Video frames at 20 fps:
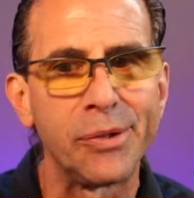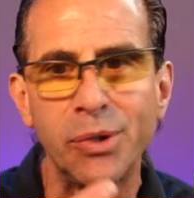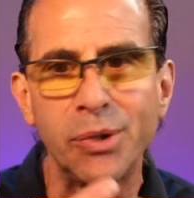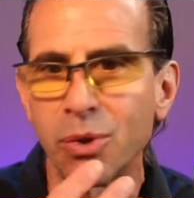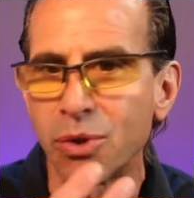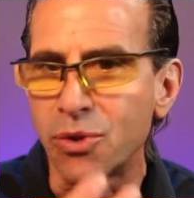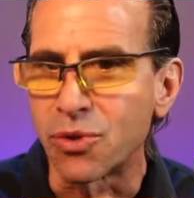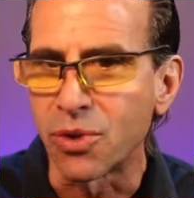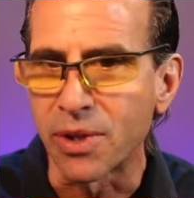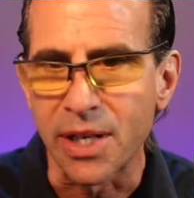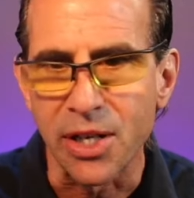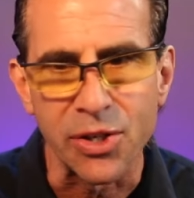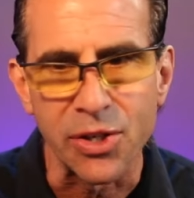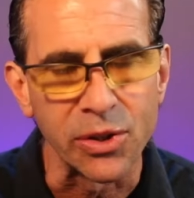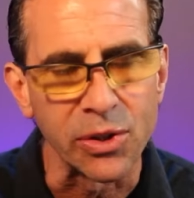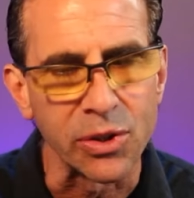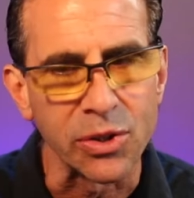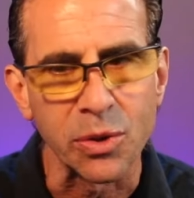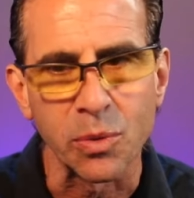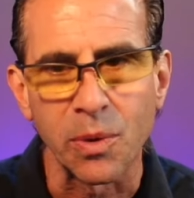Do
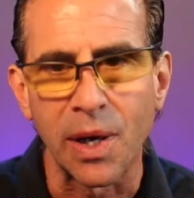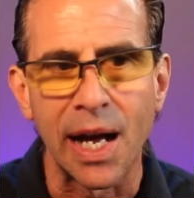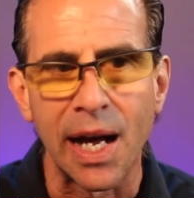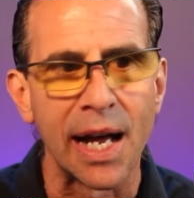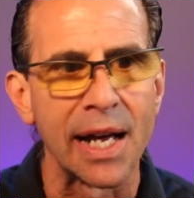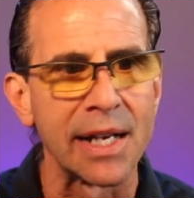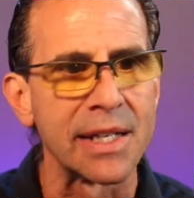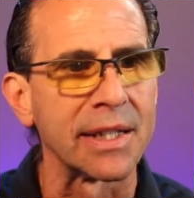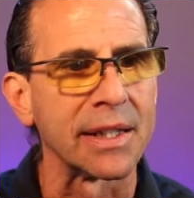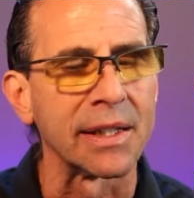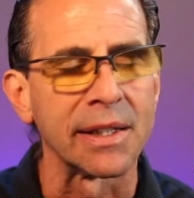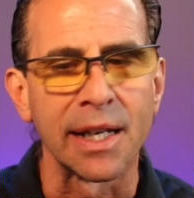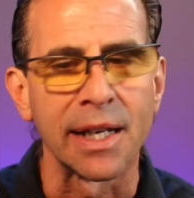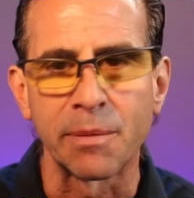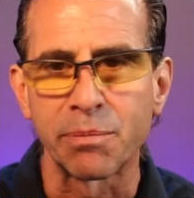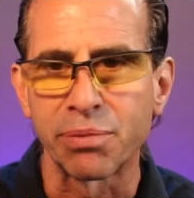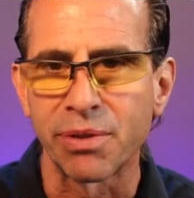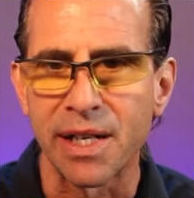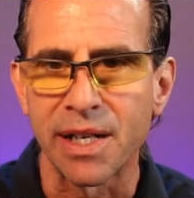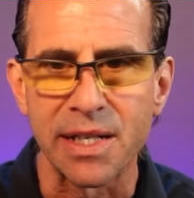traditional squats and
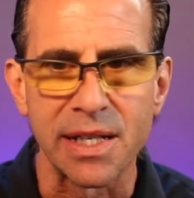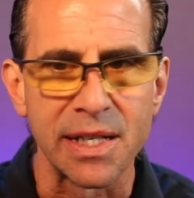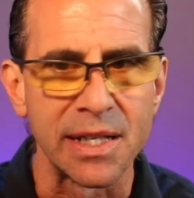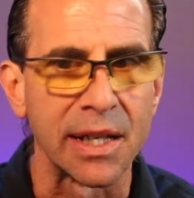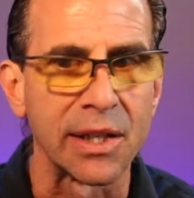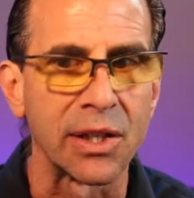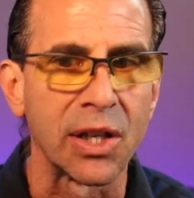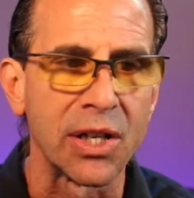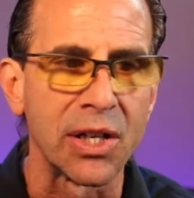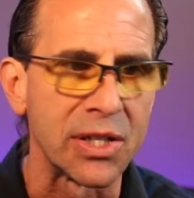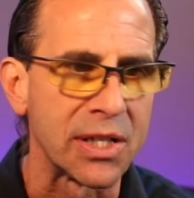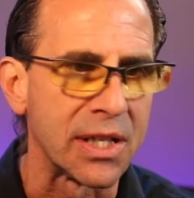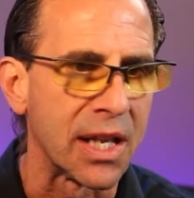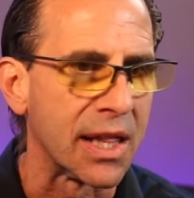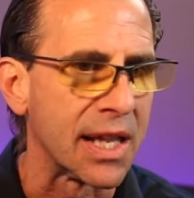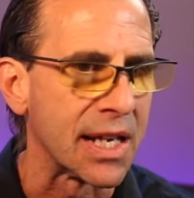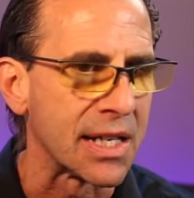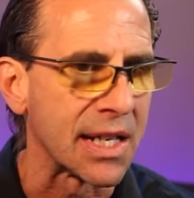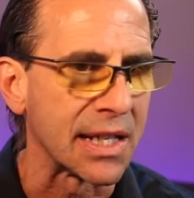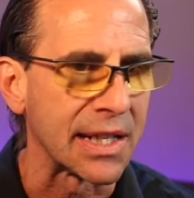leg presses and lunges
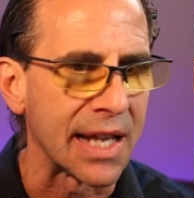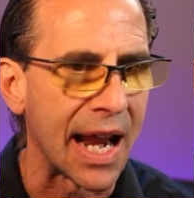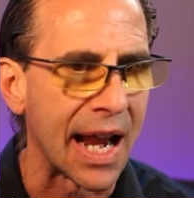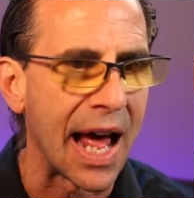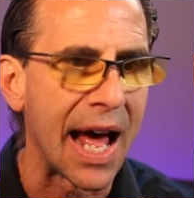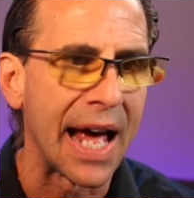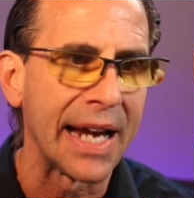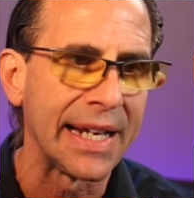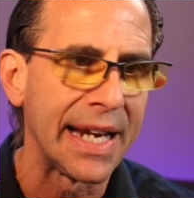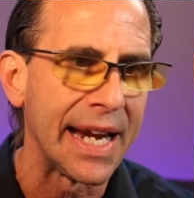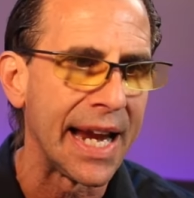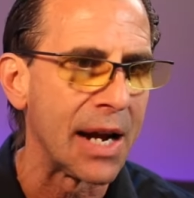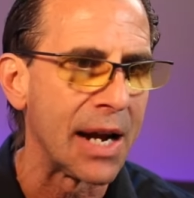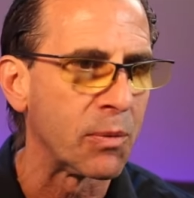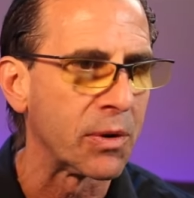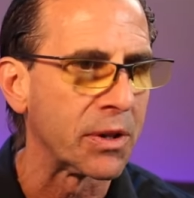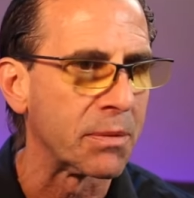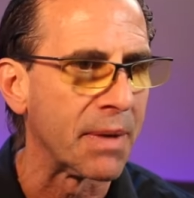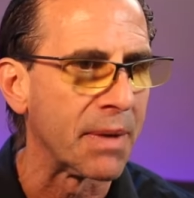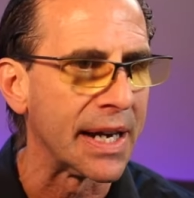and things like that. I
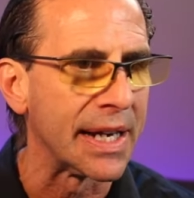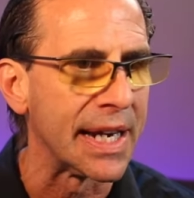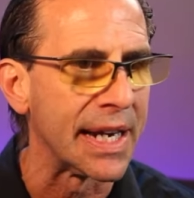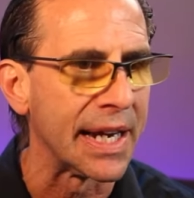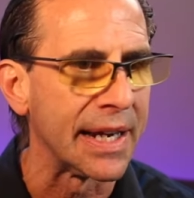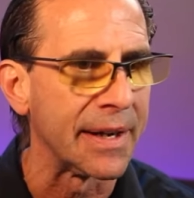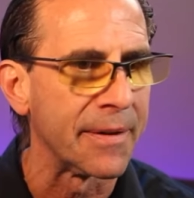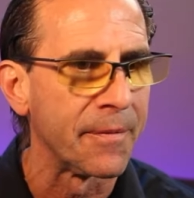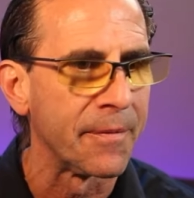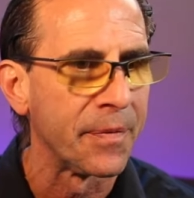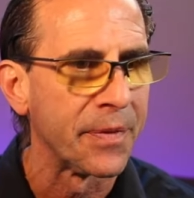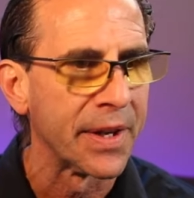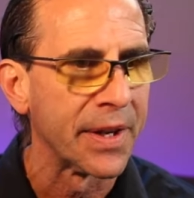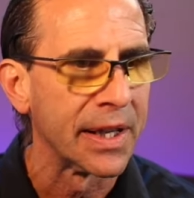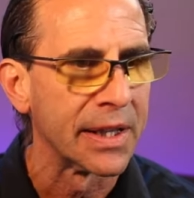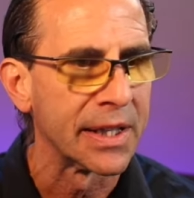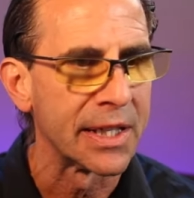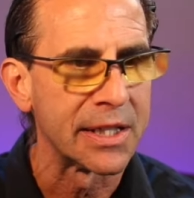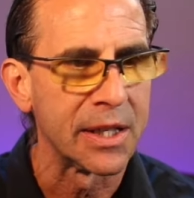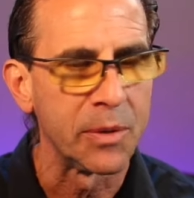can't with my knee.
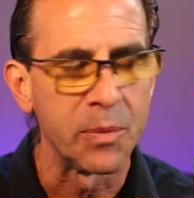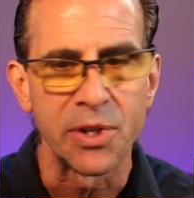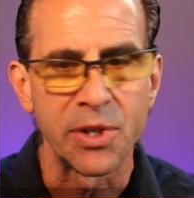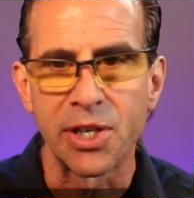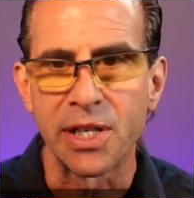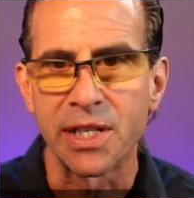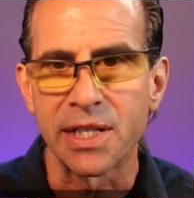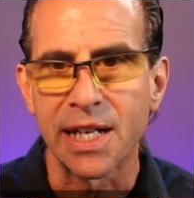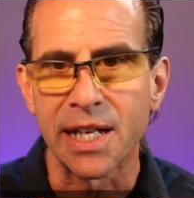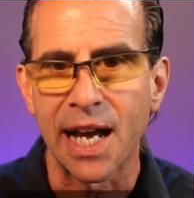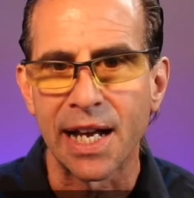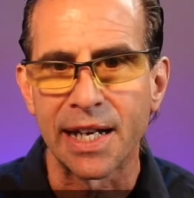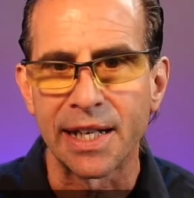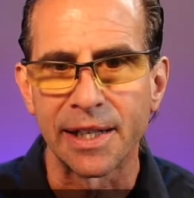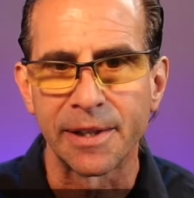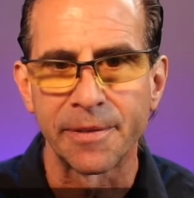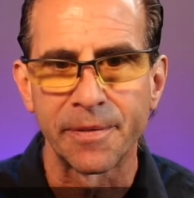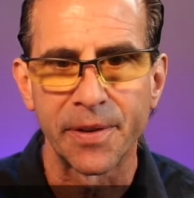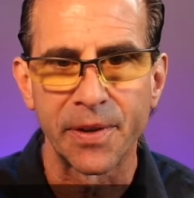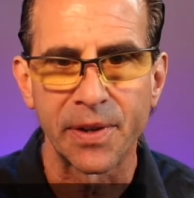Let's see what Gene's got
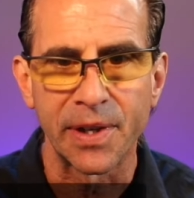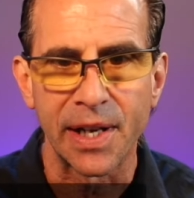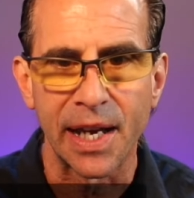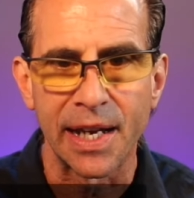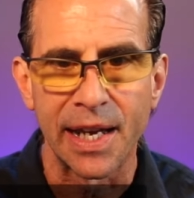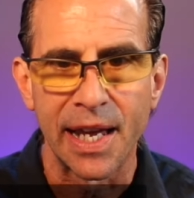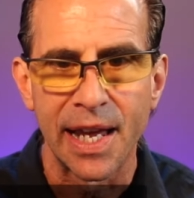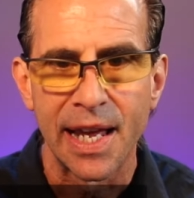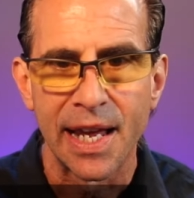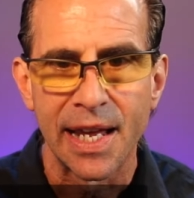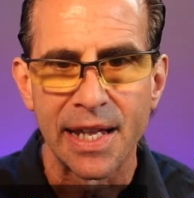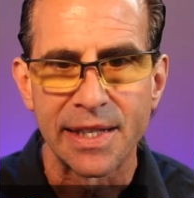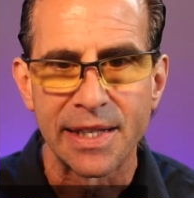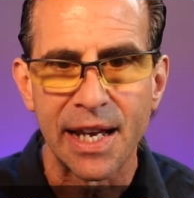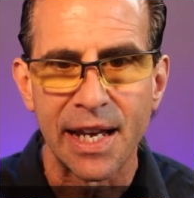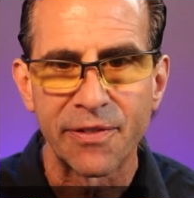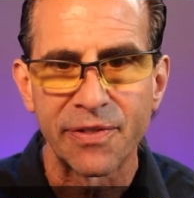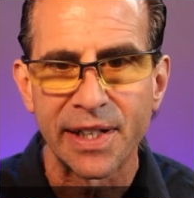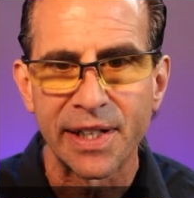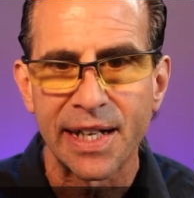here. Okay,
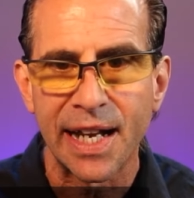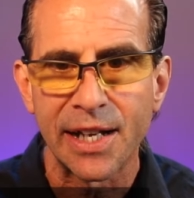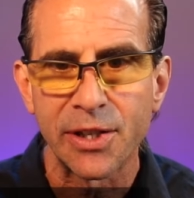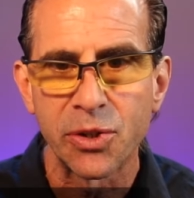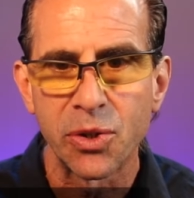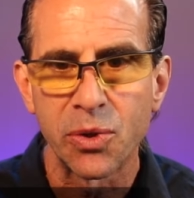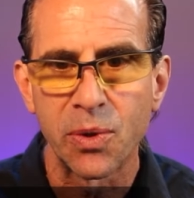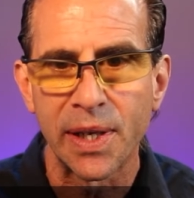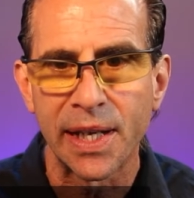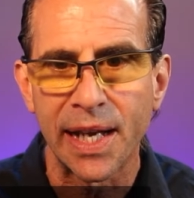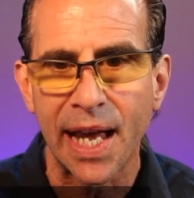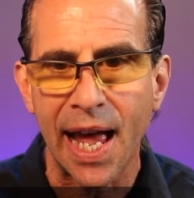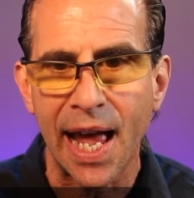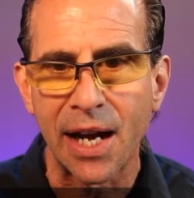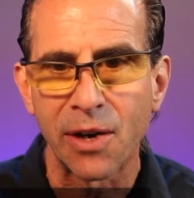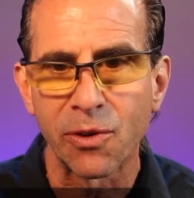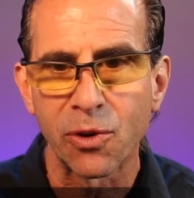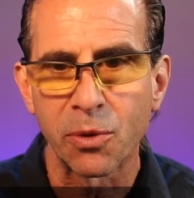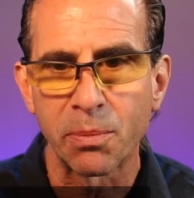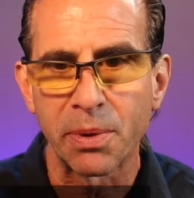definitely not doing
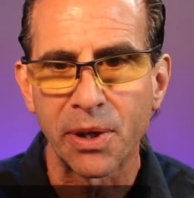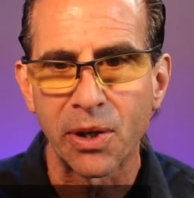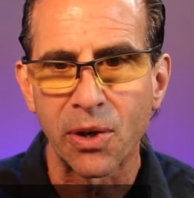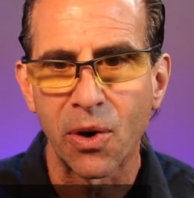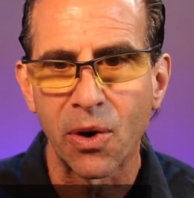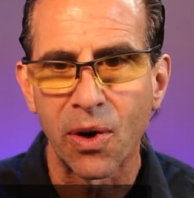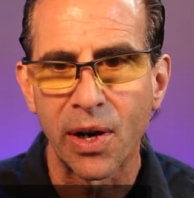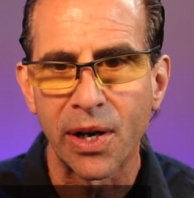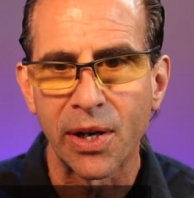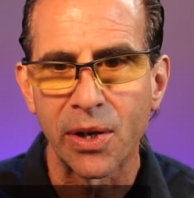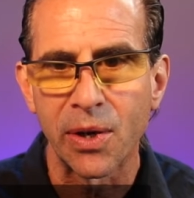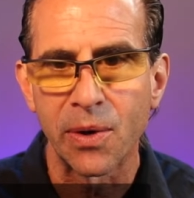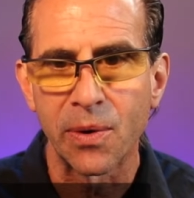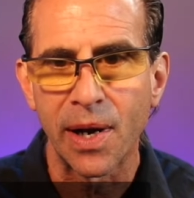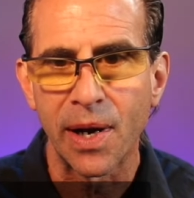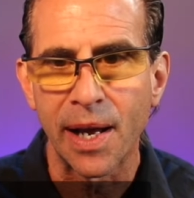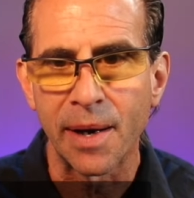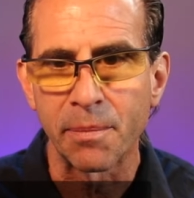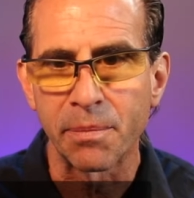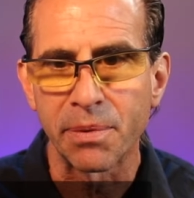anaerobic cardio
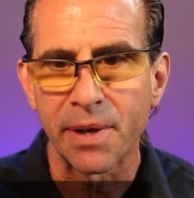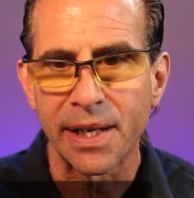and